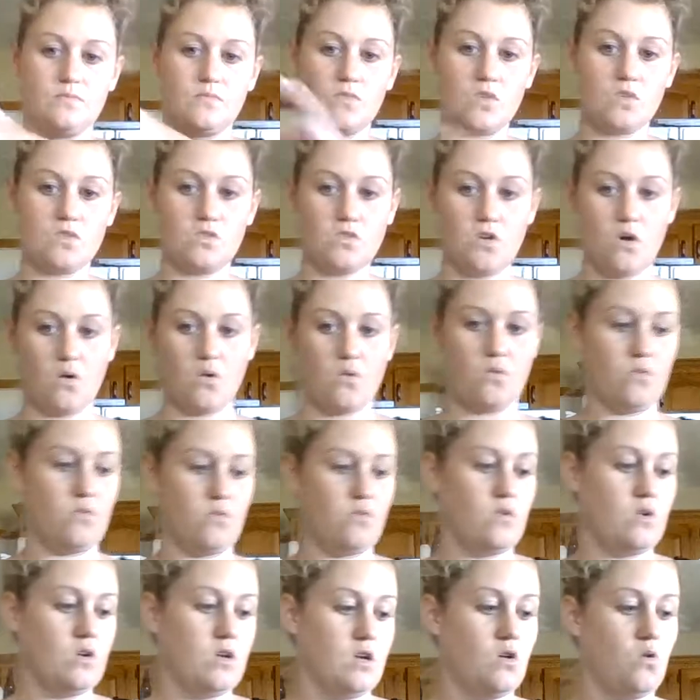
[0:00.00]
So,
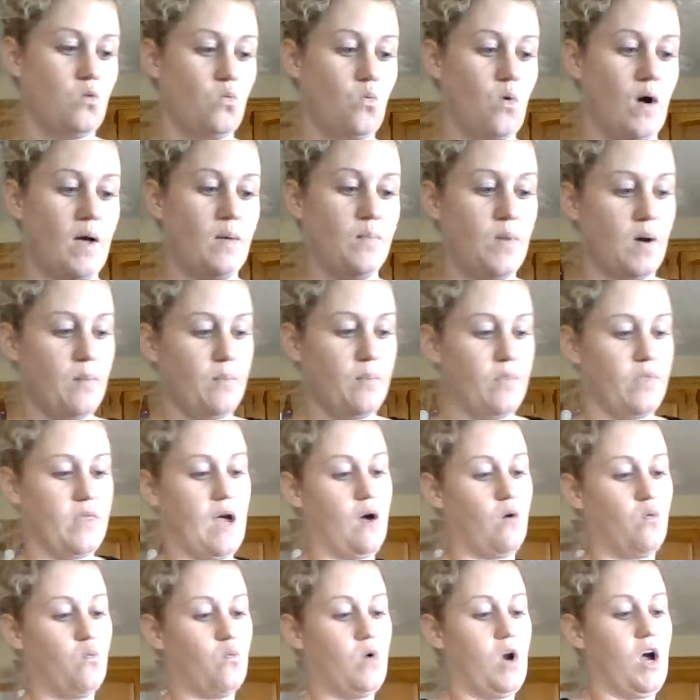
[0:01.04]
wipe up
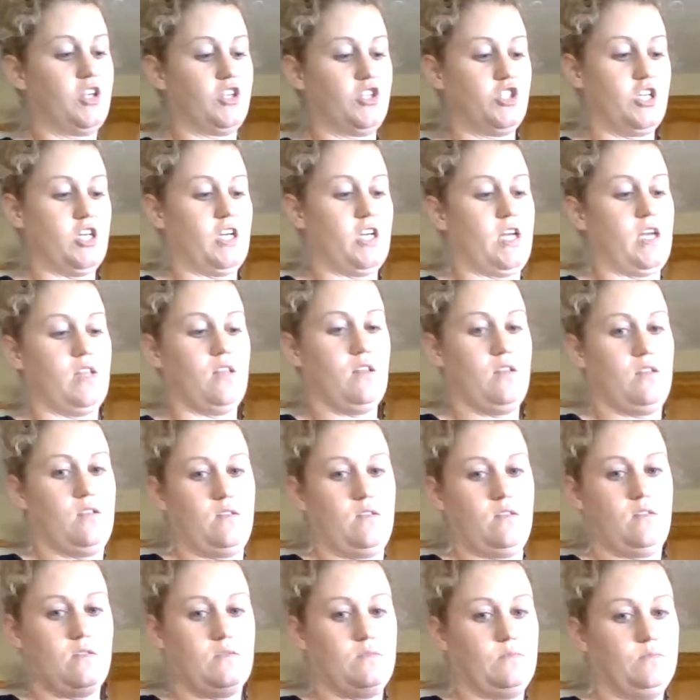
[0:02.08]
that raw chicken
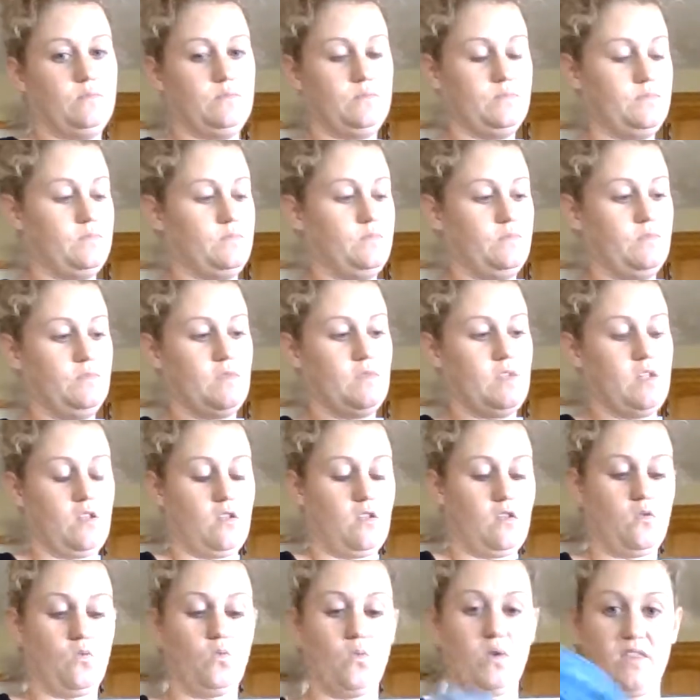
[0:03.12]

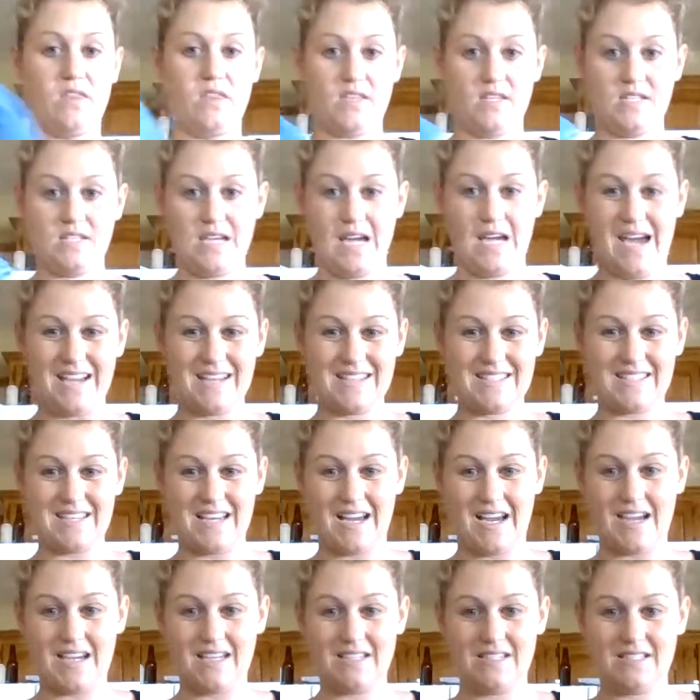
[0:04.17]
with the tag
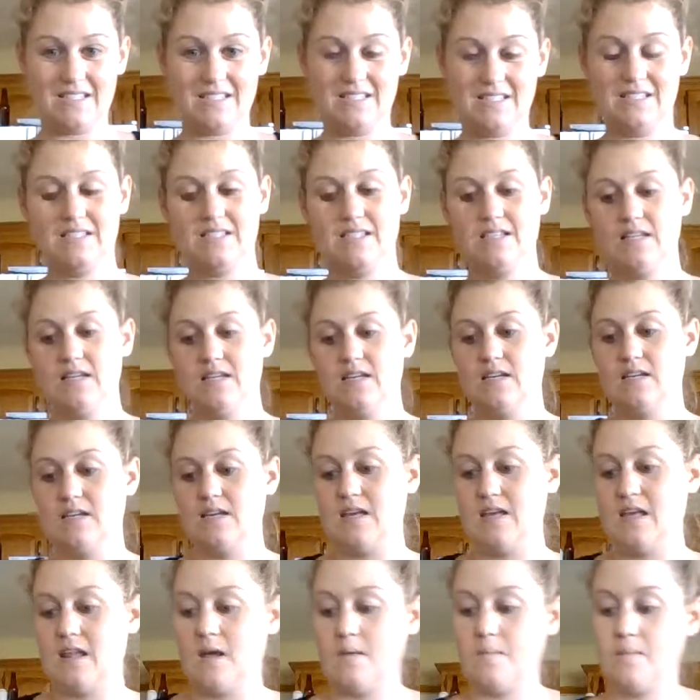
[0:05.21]
side,
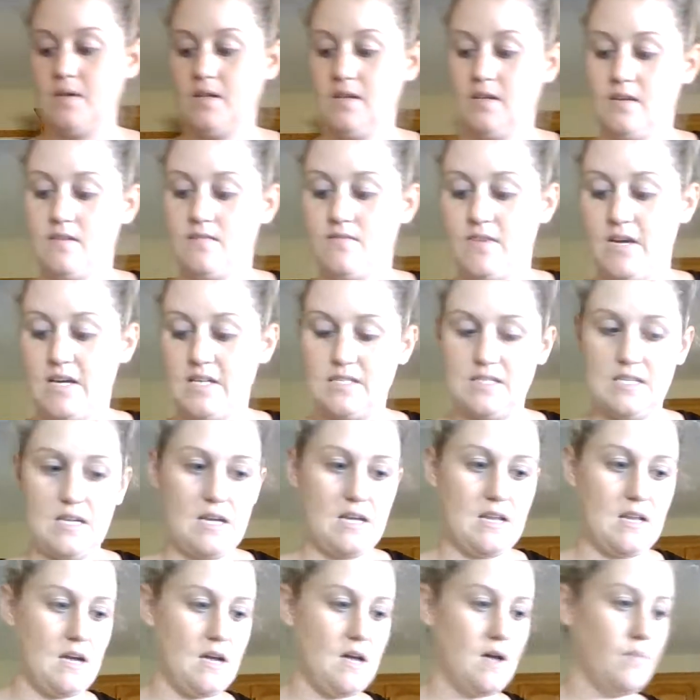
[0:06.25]
and I'm going to leave that
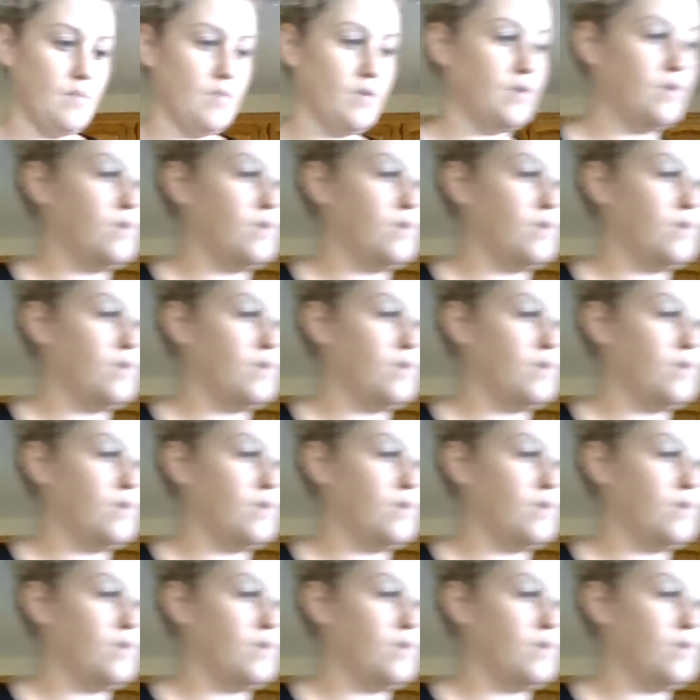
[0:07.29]
side up.